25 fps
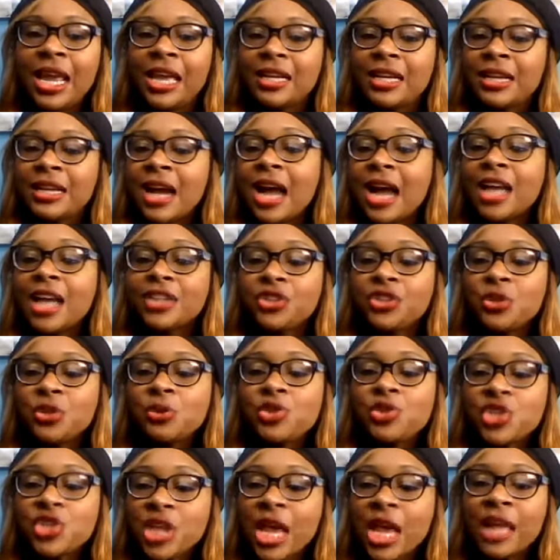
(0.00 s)
God, you
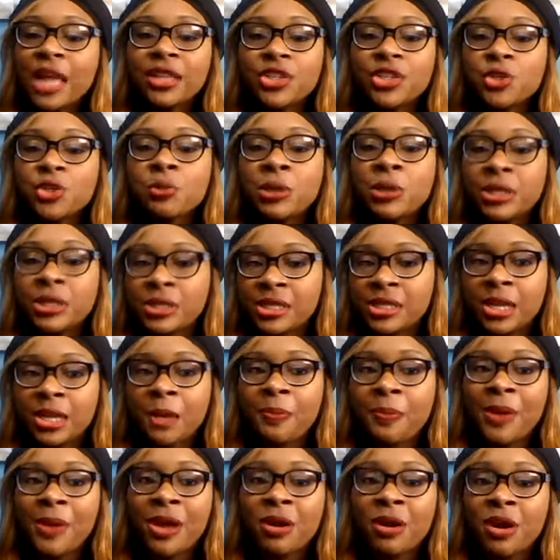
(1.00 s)
challenged me to step
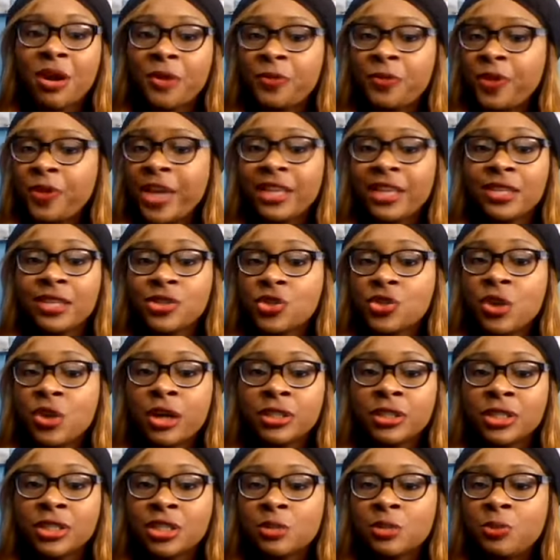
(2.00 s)
out on faith and
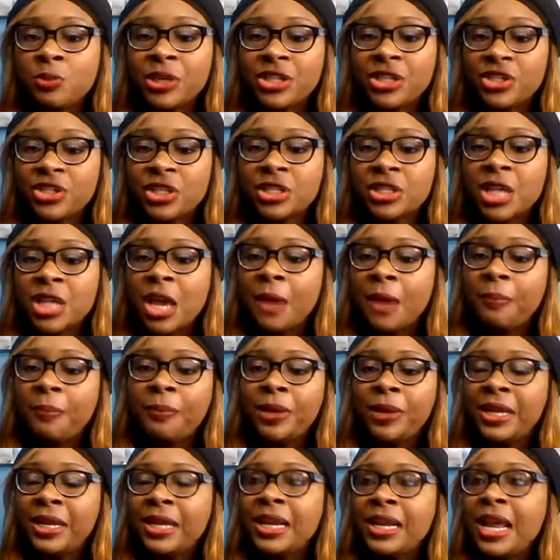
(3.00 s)
start this business,
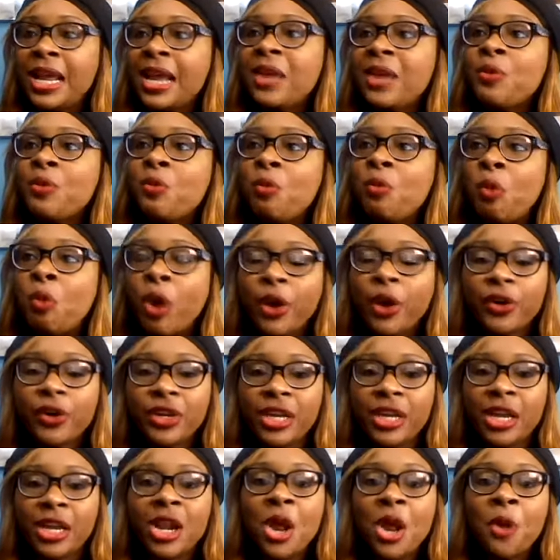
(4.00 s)
but it ain't
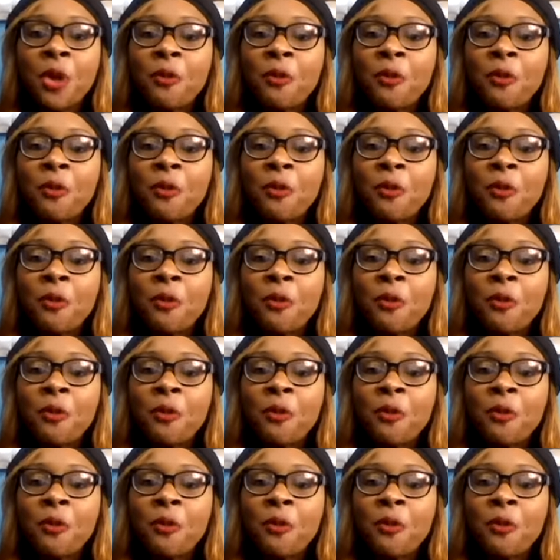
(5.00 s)
working.